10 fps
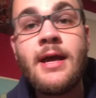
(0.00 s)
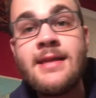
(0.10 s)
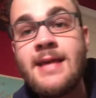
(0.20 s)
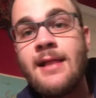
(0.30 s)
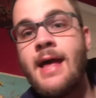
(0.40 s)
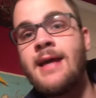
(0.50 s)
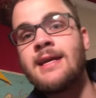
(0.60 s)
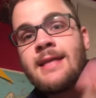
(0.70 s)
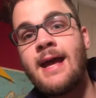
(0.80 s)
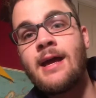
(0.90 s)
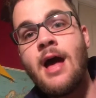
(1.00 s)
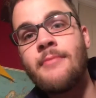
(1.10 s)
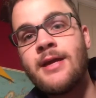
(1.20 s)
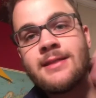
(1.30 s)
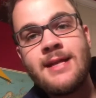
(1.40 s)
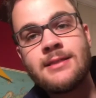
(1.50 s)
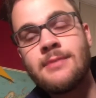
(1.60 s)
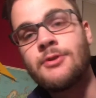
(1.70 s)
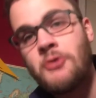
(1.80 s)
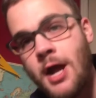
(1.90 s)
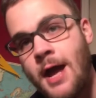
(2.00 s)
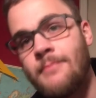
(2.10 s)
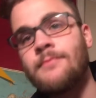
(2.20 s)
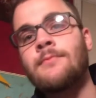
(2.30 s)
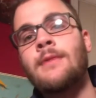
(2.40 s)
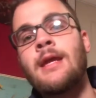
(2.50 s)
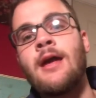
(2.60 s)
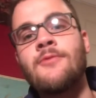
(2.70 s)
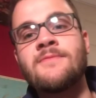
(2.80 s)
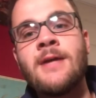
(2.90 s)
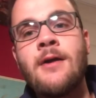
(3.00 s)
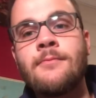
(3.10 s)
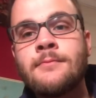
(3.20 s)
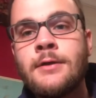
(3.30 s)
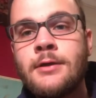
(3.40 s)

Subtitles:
Hit that like, hit that comment, hit that subscribe. It helps me out.